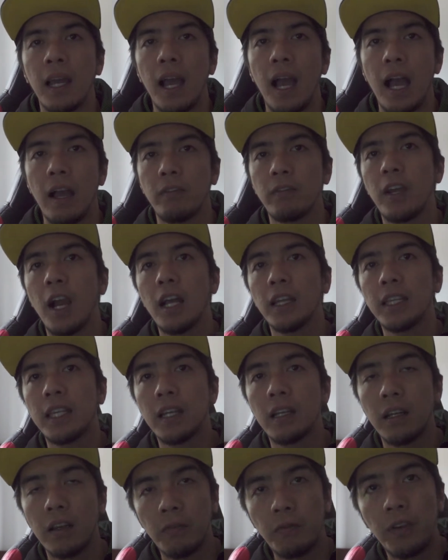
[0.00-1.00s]
I've got
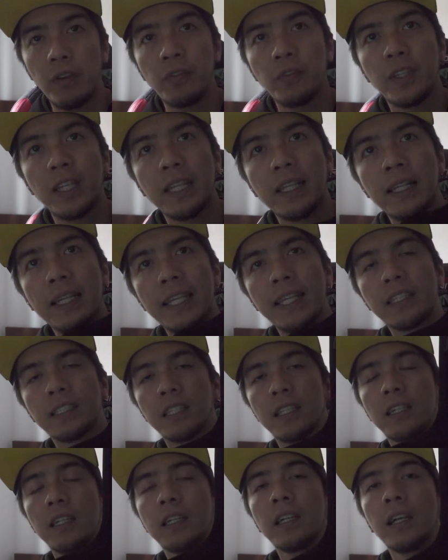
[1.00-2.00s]
here a
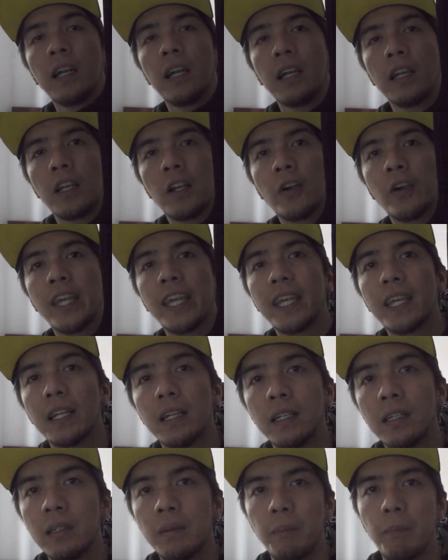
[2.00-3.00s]
15-liter
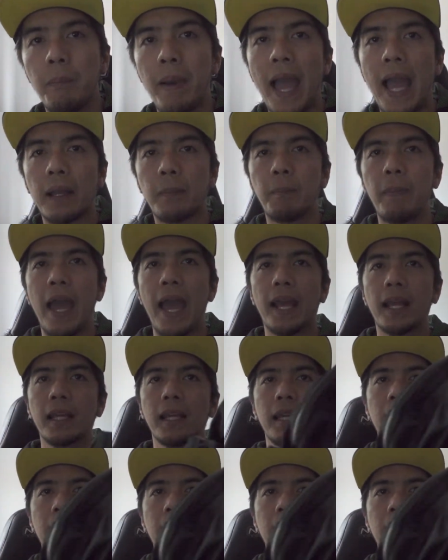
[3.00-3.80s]
Kriega backpack.